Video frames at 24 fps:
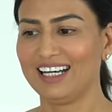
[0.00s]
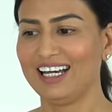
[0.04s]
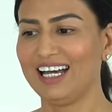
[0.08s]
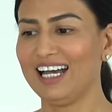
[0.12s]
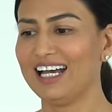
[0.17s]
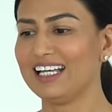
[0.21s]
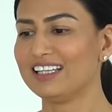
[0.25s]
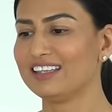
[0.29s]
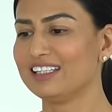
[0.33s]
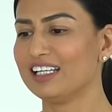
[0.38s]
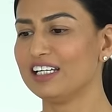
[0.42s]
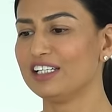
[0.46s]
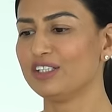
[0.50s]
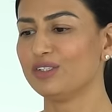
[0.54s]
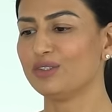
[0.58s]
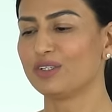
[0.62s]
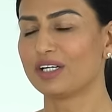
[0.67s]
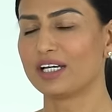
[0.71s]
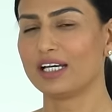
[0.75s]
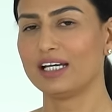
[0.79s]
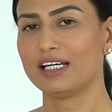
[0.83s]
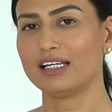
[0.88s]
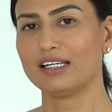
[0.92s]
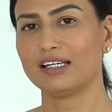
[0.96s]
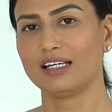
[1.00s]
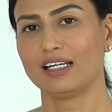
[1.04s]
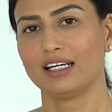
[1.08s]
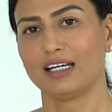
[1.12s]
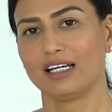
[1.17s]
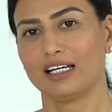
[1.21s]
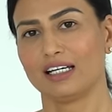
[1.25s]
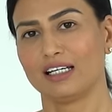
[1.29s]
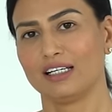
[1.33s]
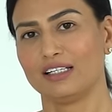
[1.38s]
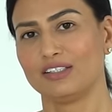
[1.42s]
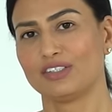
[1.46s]
and then you can
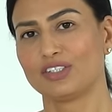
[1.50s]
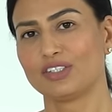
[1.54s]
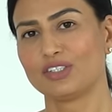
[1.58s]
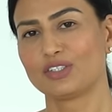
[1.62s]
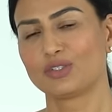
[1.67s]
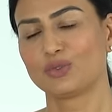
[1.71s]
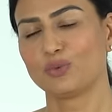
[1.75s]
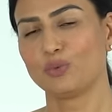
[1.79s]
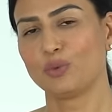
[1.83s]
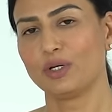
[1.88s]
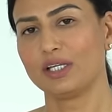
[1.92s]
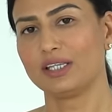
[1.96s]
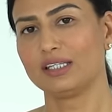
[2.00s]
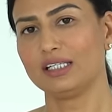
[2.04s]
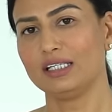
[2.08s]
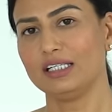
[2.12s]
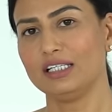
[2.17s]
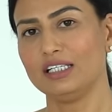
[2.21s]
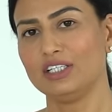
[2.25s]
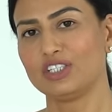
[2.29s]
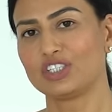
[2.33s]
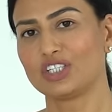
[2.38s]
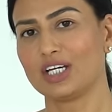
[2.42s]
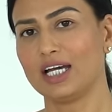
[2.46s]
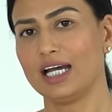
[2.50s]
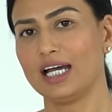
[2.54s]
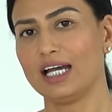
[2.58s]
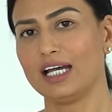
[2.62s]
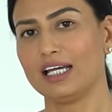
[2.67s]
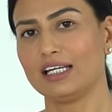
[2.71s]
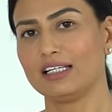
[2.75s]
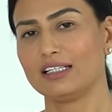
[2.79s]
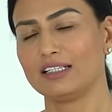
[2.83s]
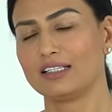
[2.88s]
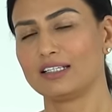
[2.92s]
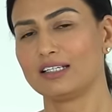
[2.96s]
just with each
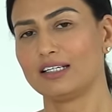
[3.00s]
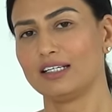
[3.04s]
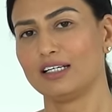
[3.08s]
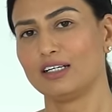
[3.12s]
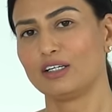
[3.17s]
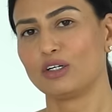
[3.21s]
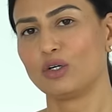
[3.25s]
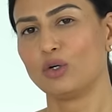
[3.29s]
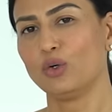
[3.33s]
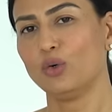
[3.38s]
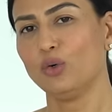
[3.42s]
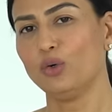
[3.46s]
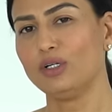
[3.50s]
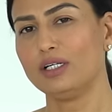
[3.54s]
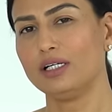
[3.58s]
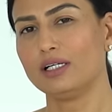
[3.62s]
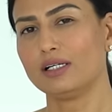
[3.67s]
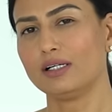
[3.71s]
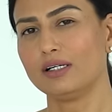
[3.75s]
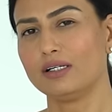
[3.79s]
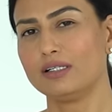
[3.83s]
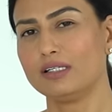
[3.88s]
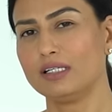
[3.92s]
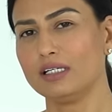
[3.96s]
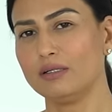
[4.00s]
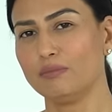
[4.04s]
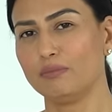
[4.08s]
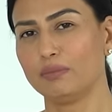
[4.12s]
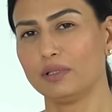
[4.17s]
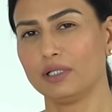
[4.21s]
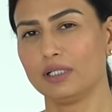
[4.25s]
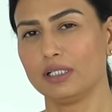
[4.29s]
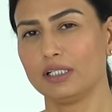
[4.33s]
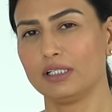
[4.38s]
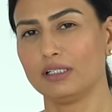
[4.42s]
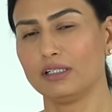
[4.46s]
hand go a little
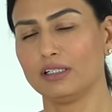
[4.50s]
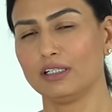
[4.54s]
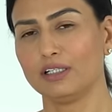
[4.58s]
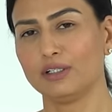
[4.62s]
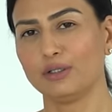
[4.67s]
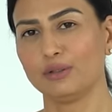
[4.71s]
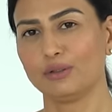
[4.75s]
deeper here.